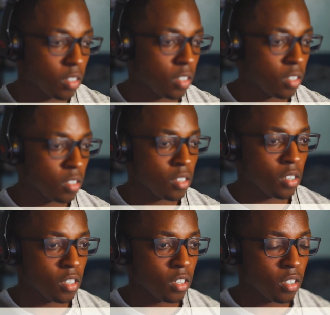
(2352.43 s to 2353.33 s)
Alright, let's
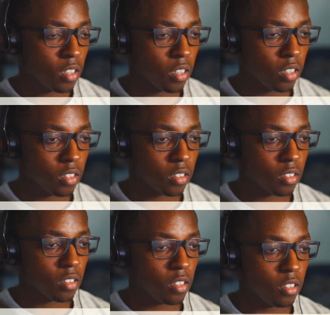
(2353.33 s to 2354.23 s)
get started.
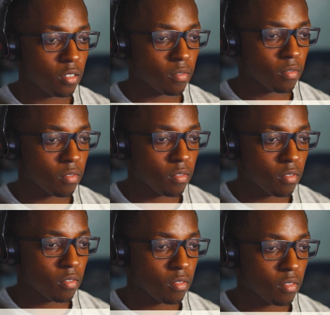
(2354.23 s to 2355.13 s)
Actually, let me
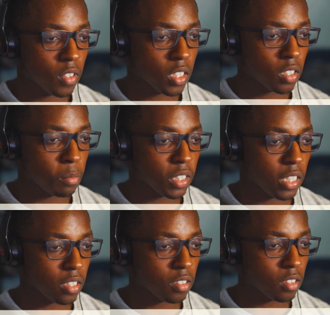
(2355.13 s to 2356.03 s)
test this recording
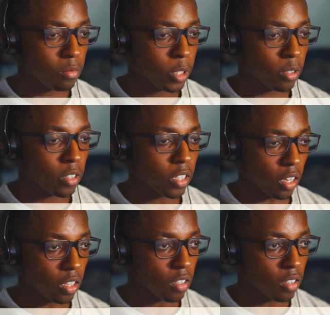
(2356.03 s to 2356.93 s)
thing.
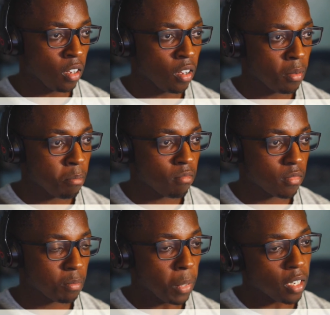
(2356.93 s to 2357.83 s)
Just making sure there's
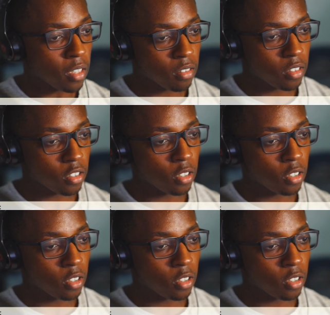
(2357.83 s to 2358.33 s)
no delay.